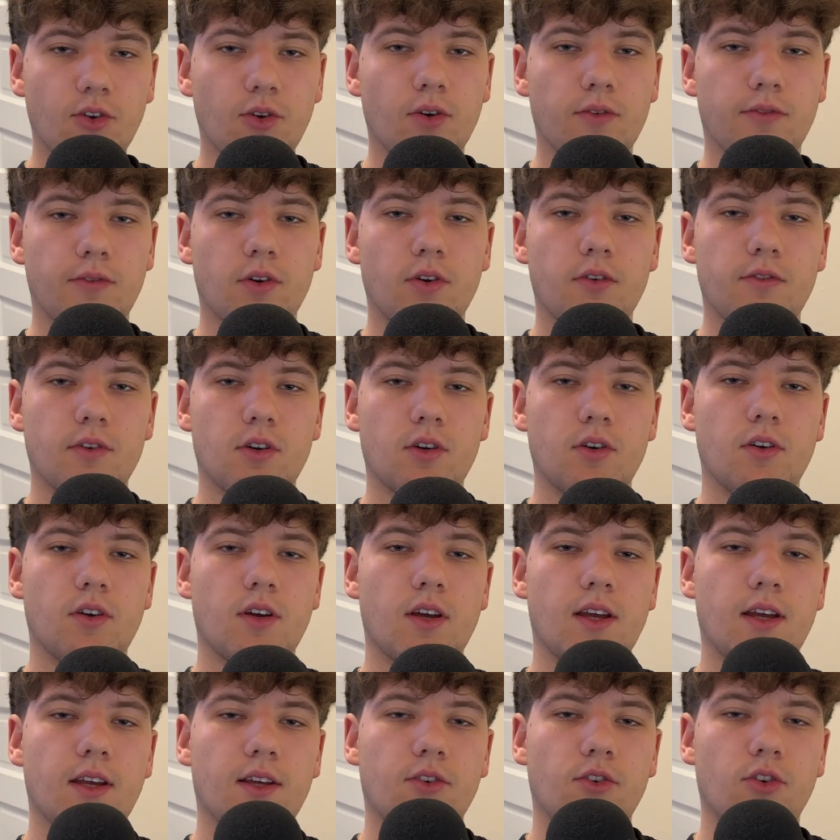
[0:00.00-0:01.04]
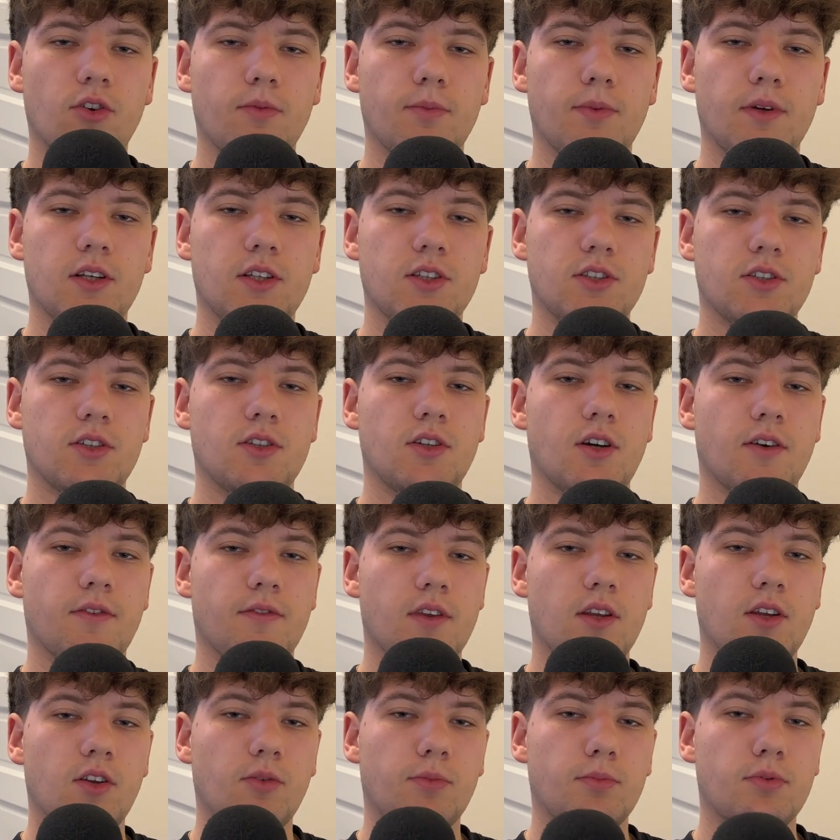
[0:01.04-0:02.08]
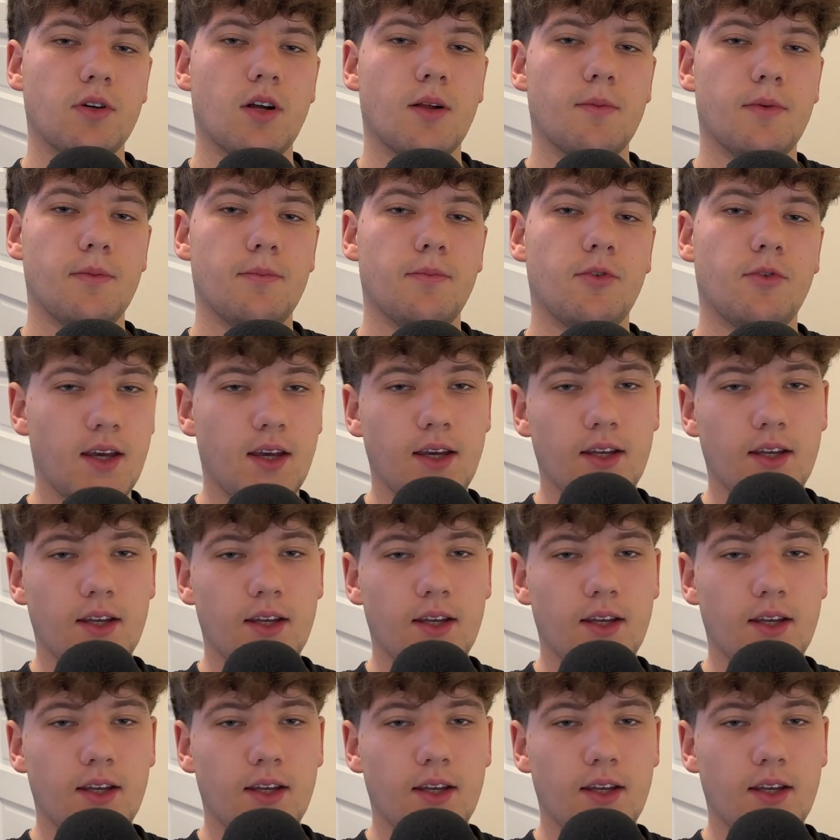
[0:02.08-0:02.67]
to a further exacerbation of these problems.